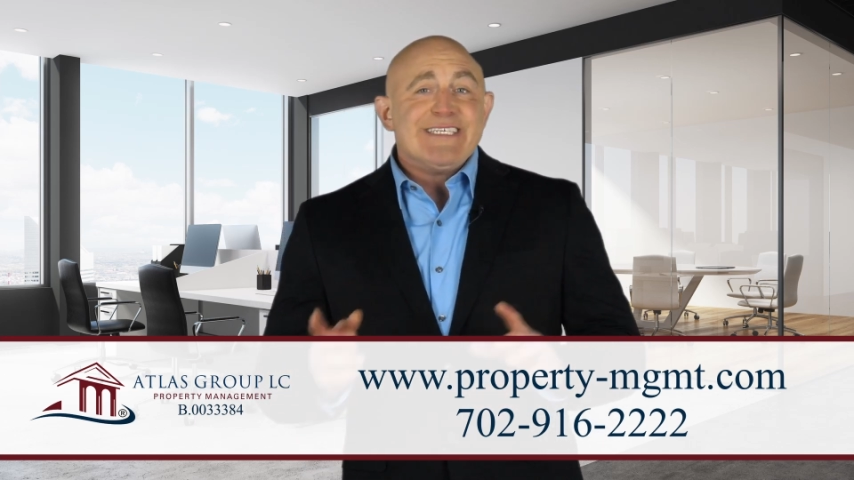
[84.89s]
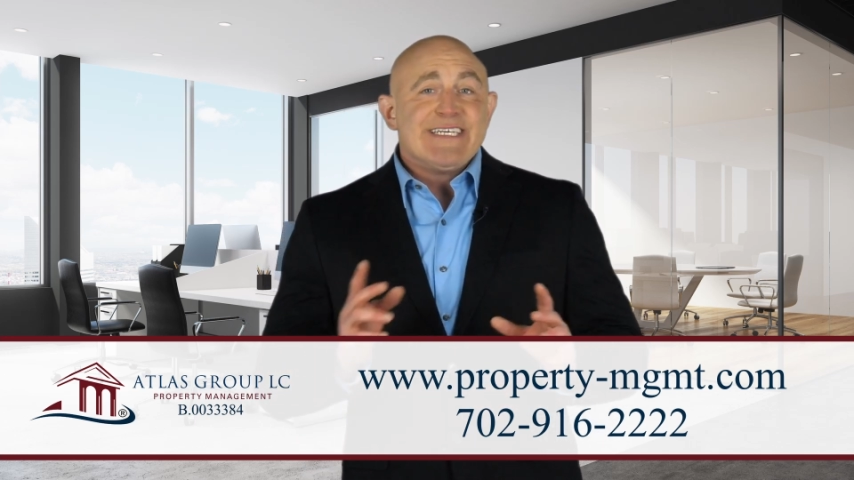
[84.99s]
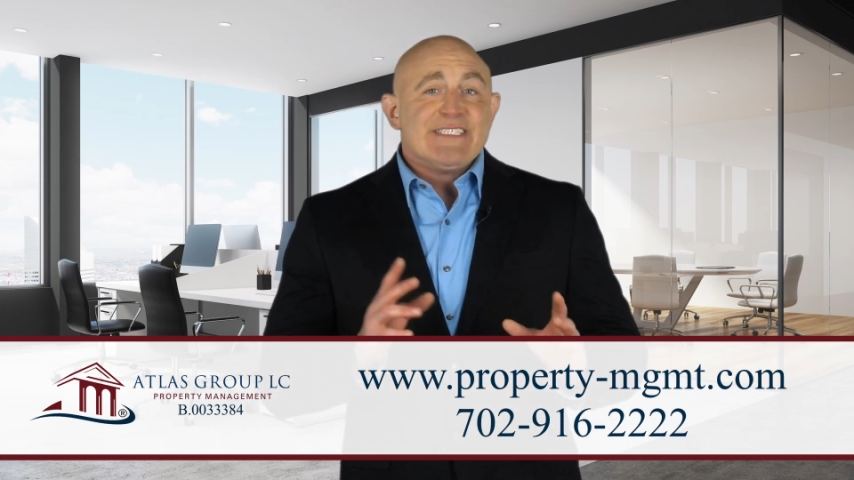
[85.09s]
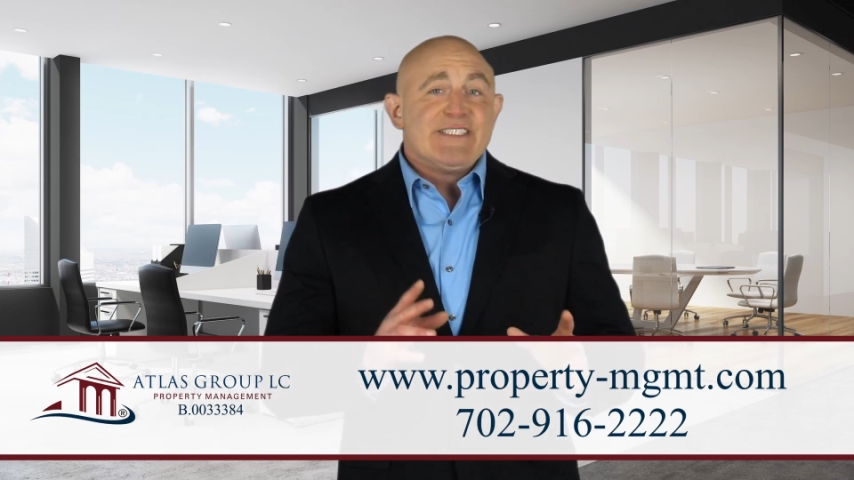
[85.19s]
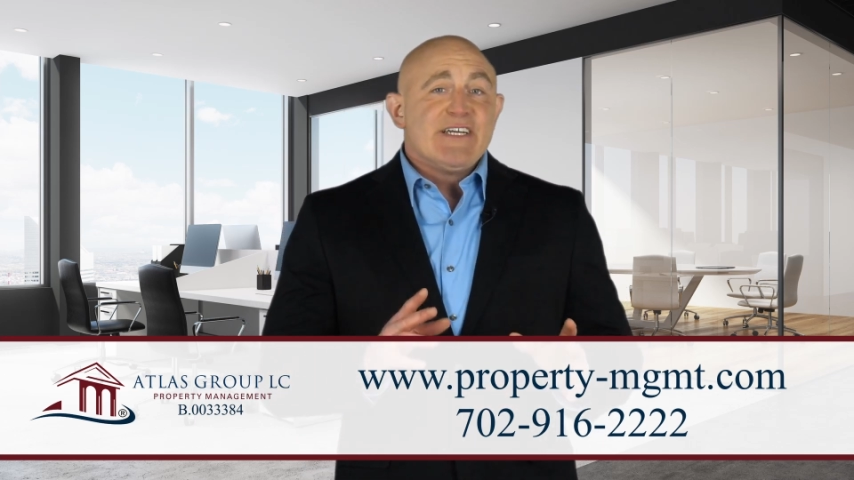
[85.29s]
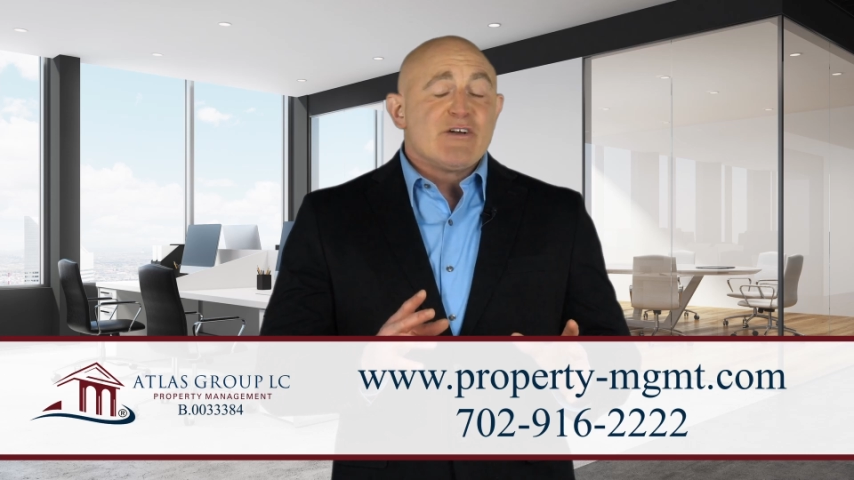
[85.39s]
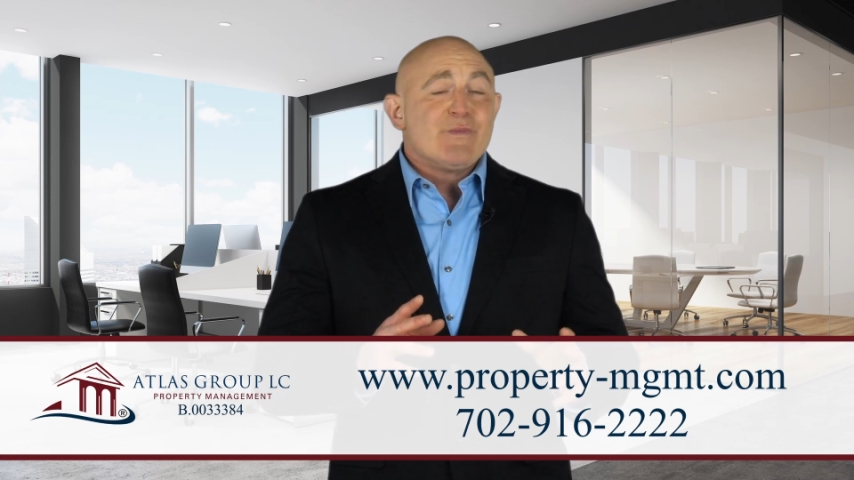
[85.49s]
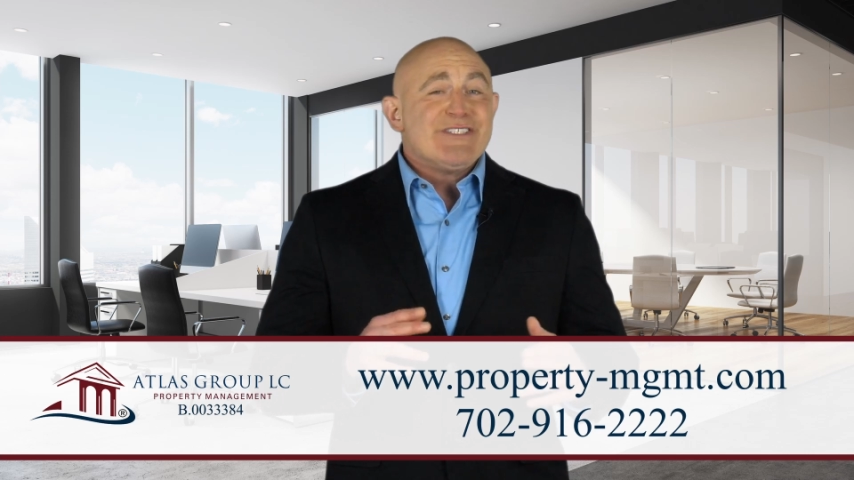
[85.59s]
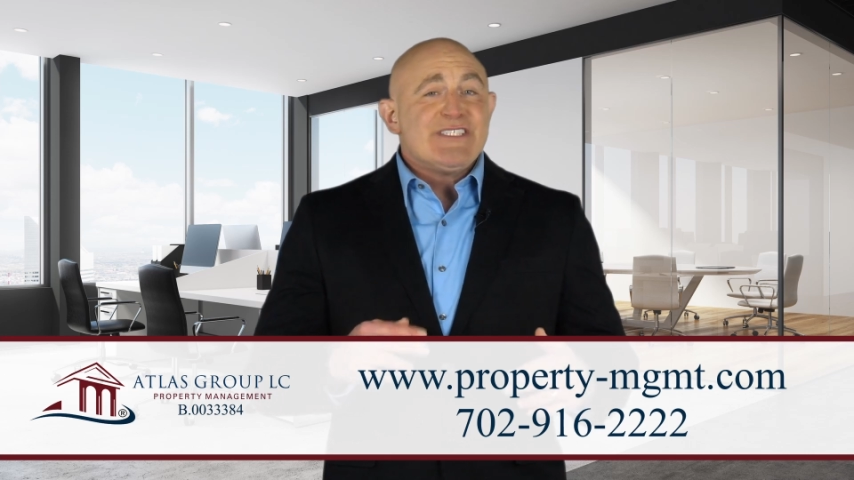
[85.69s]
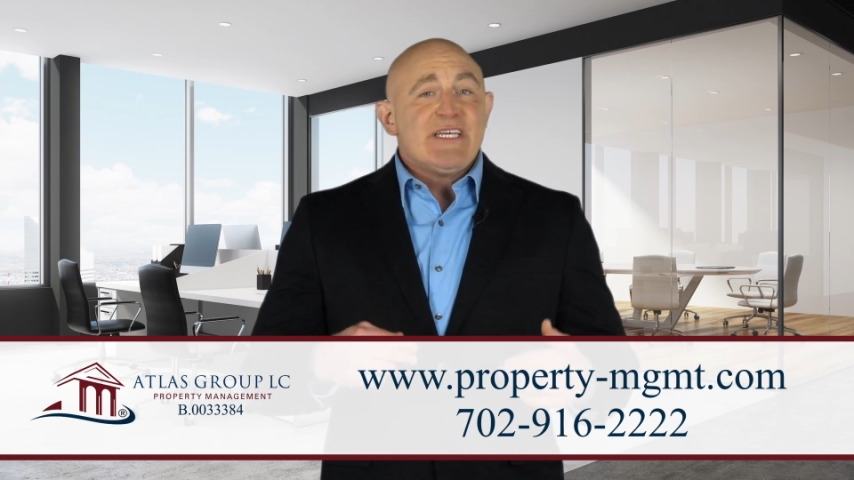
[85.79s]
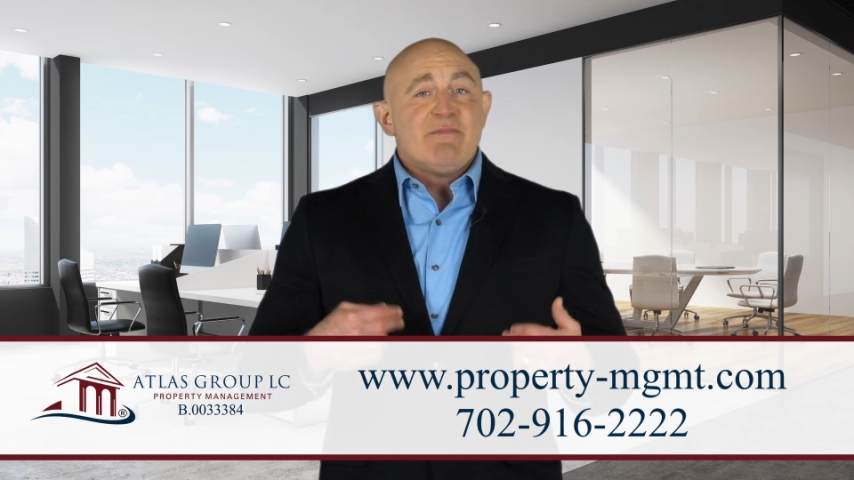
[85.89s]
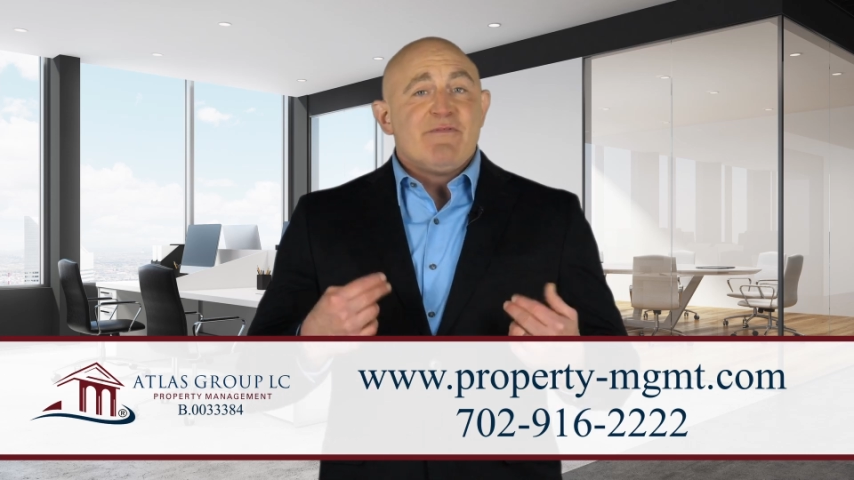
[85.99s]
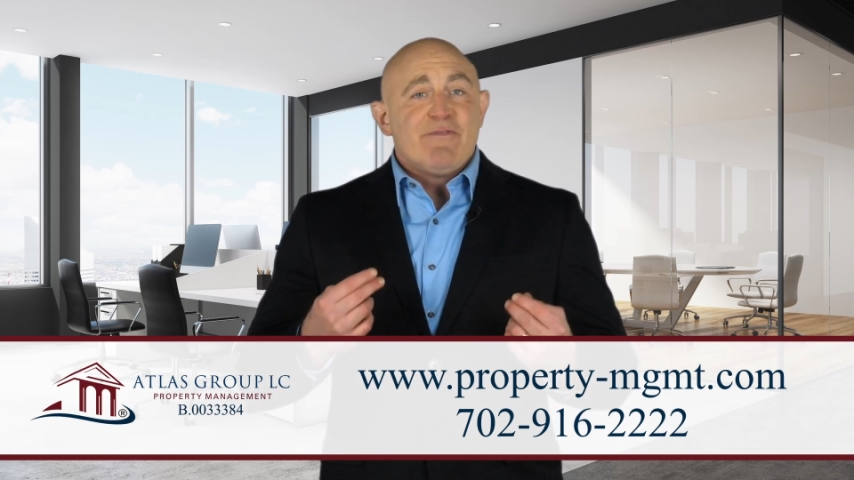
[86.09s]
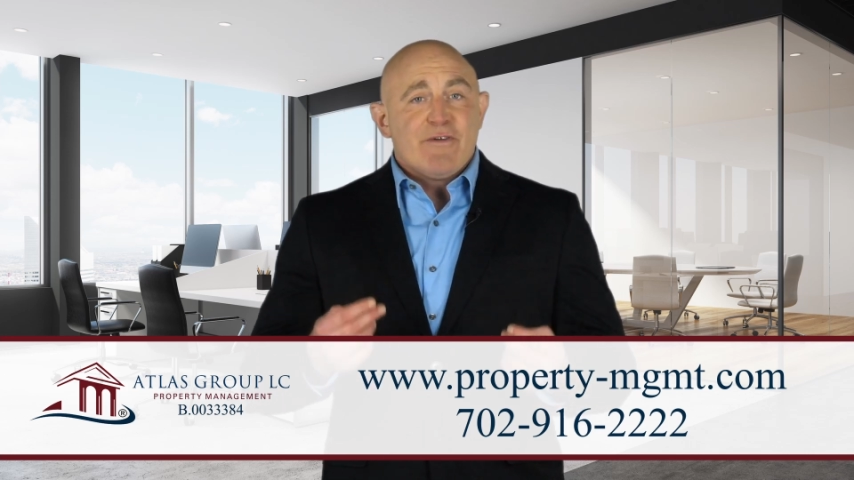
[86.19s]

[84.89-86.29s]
to consider with some